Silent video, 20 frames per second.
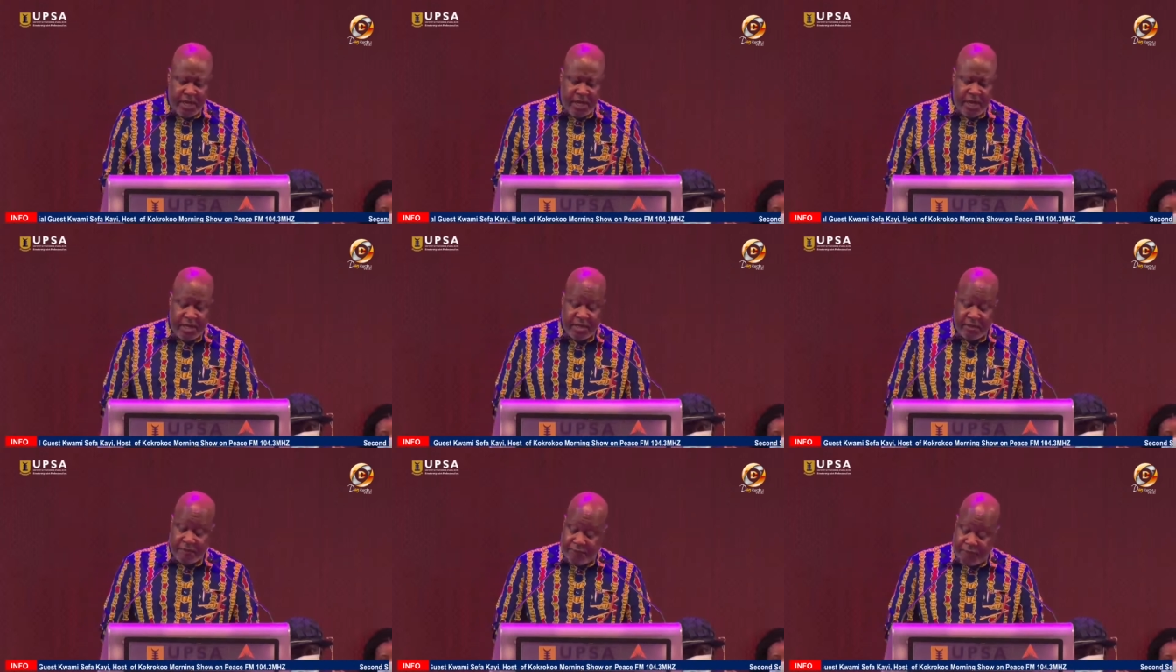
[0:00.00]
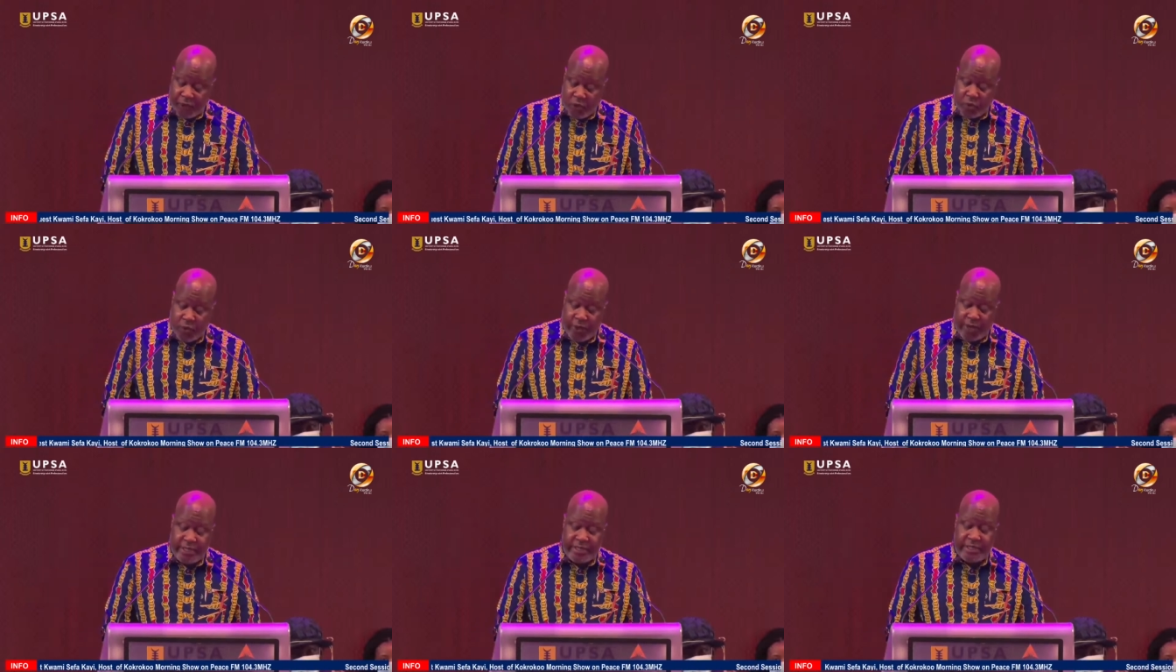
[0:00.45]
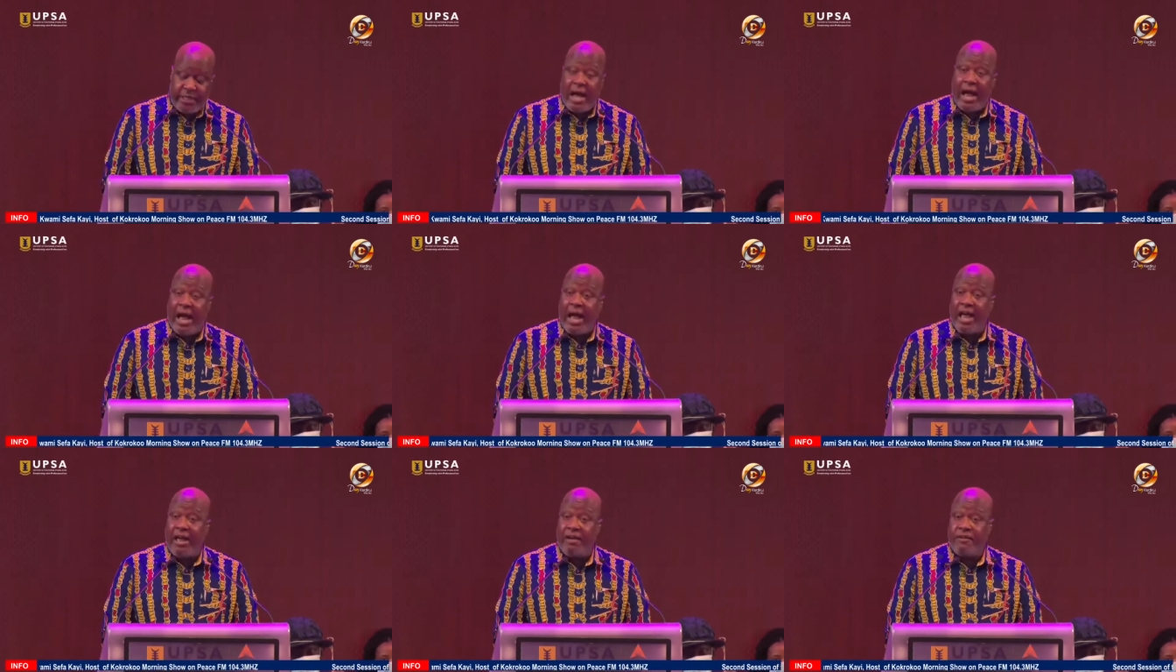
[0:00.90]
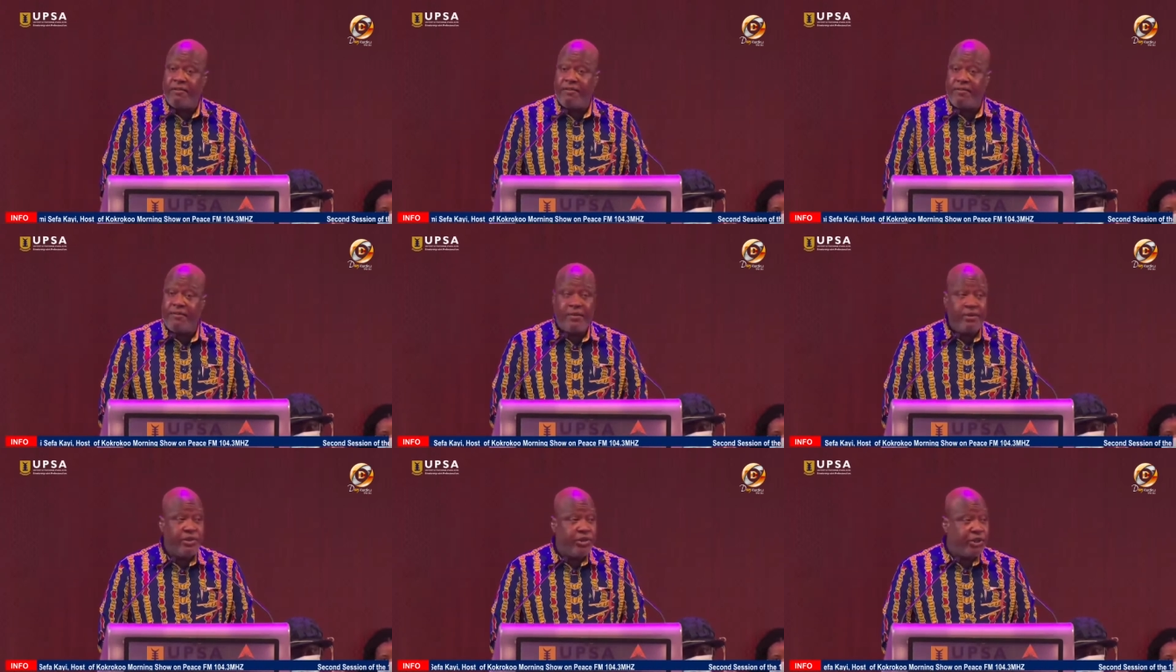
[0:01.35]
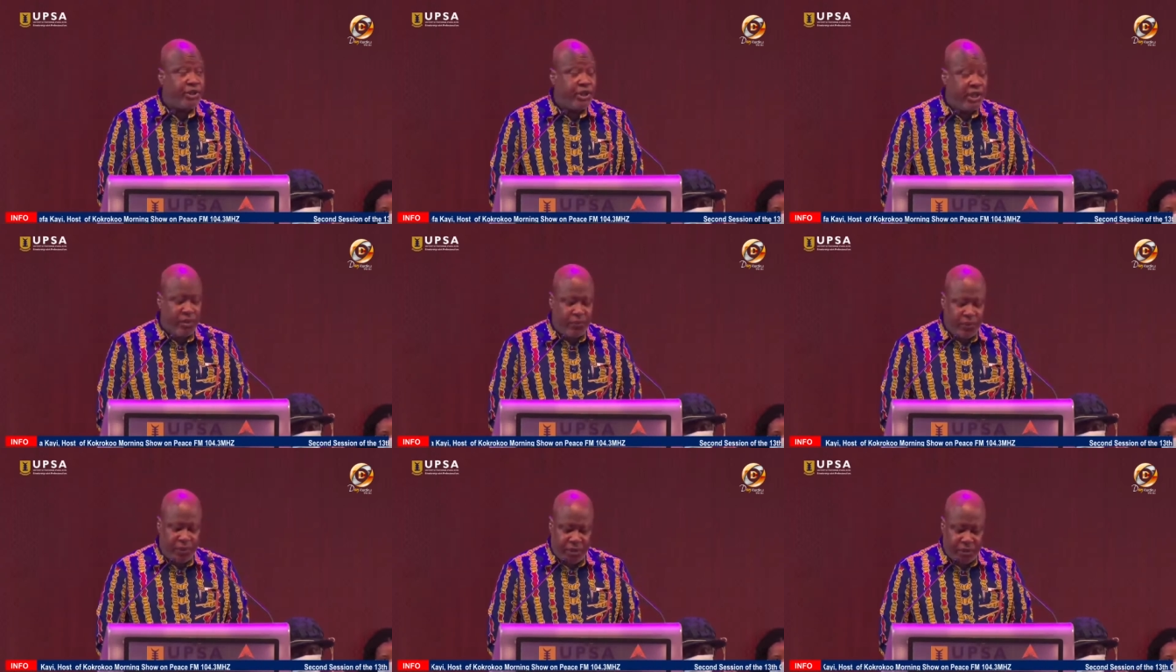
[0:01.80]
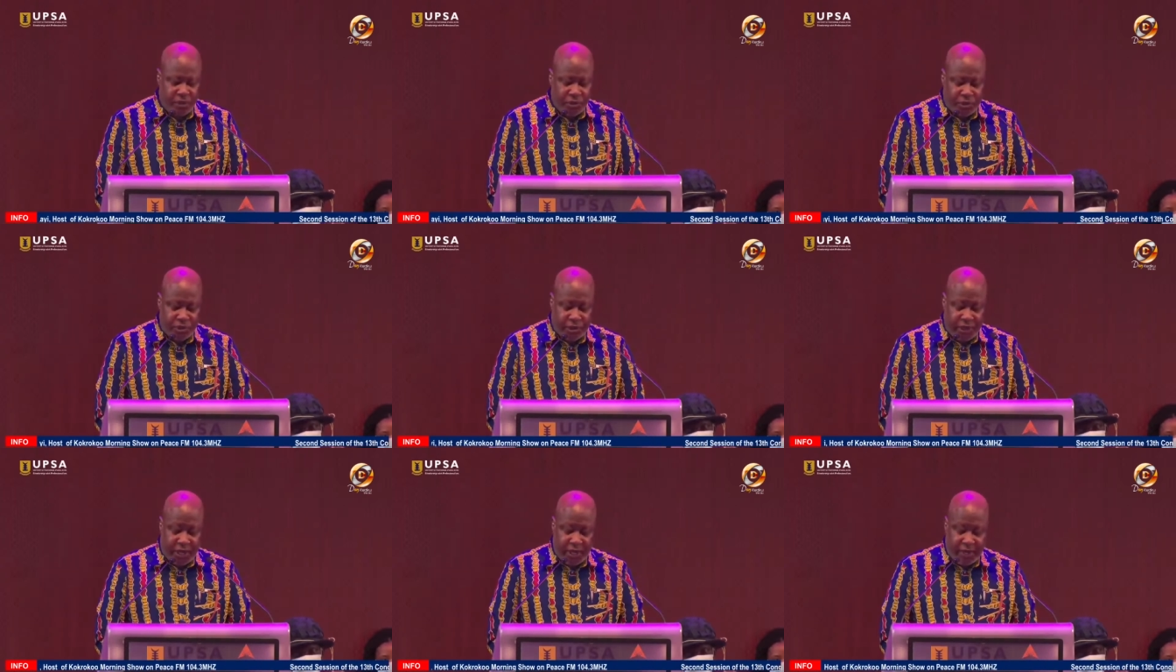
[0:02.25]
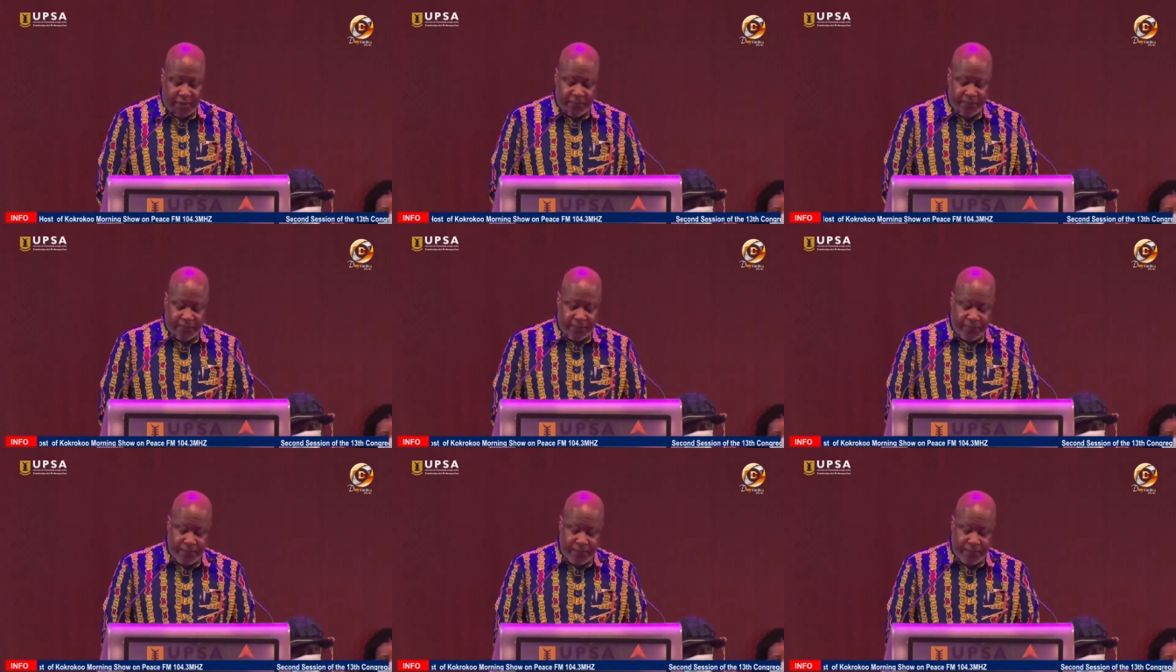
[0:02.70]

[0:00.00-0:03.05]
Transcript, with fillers: in the few words I have shared with you today.